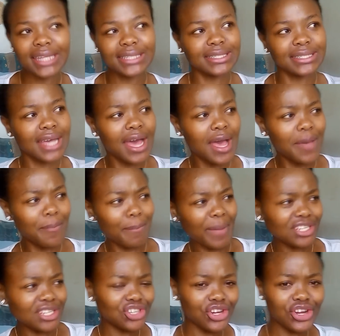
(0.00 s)
and
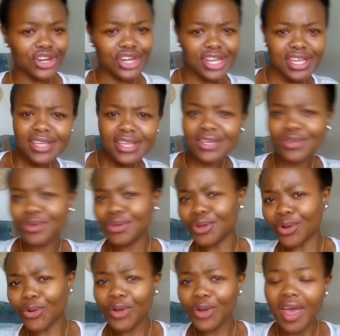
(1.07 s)
my journey, you
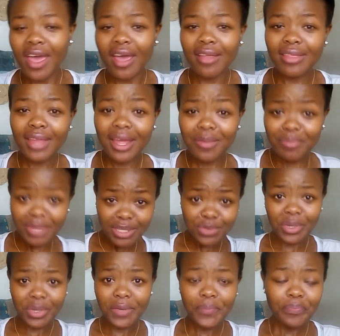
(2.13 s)
know, and then
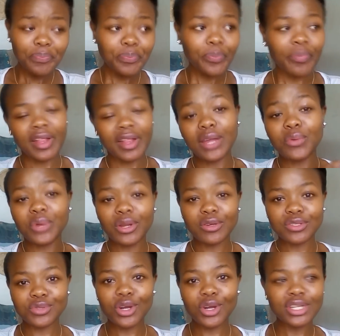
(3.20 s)
midway, like when I
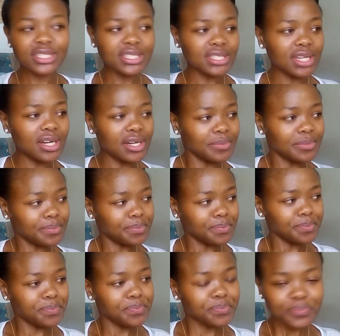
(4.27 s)
was recording
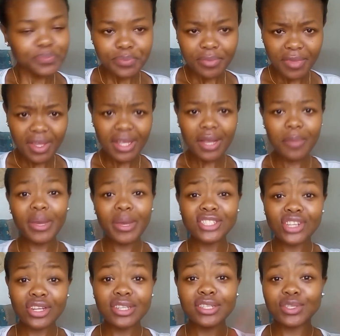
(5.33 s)
um, my
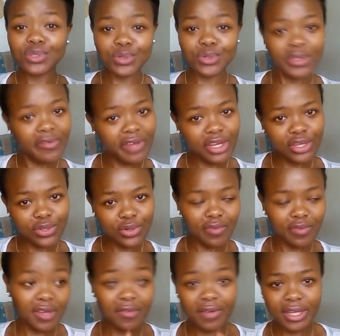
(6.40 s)
journey to the venue
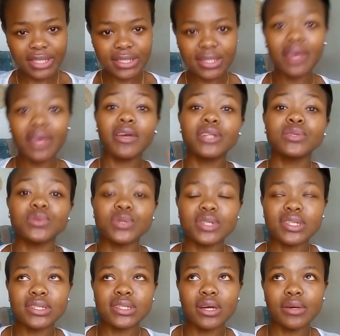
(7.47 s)
of the event, the event
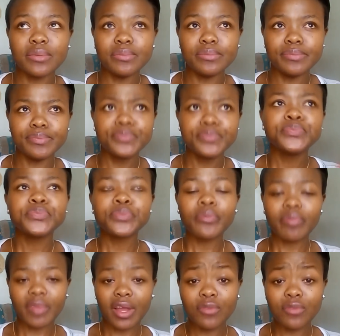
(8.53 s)
was um,
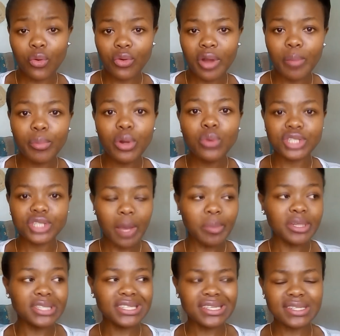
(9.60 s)
Afro Urembo, which
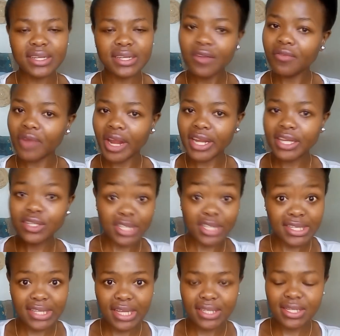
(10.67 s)
happened yesterday, Friday,
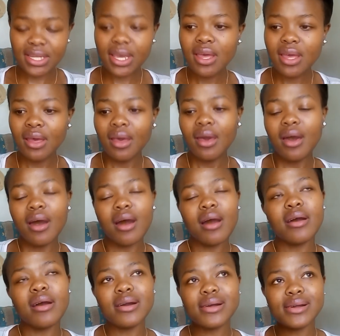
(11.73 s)
today, Saturday.
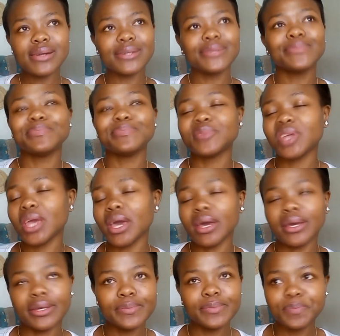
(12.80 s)
Uh,
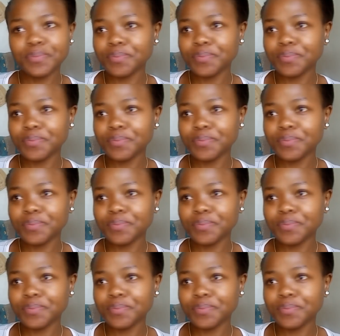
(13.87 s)
yeah,